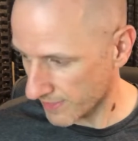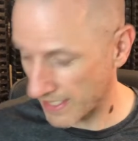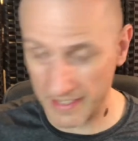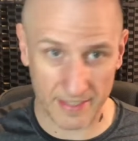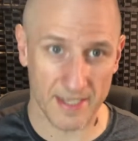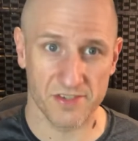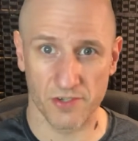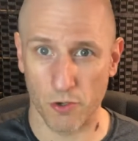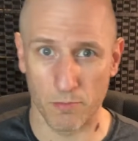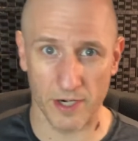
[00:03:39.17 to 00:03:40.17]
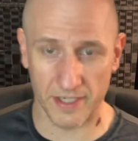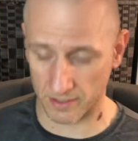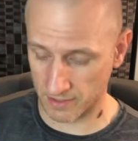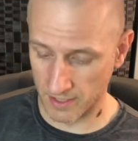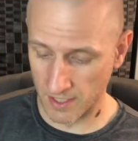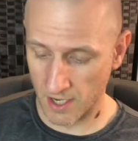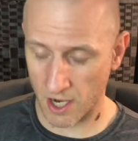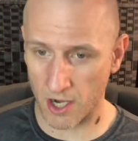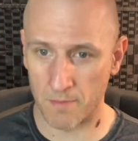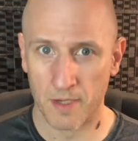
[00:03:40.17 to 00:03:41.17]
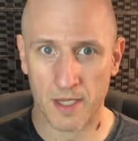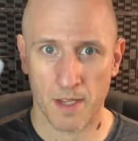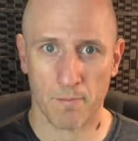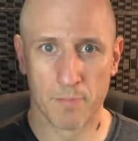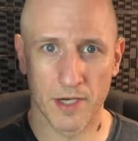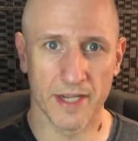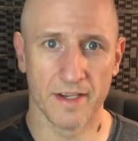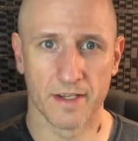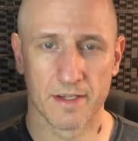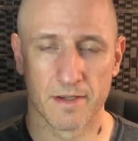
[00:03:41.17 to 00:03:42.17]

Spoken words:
I think that's a no-brainer. But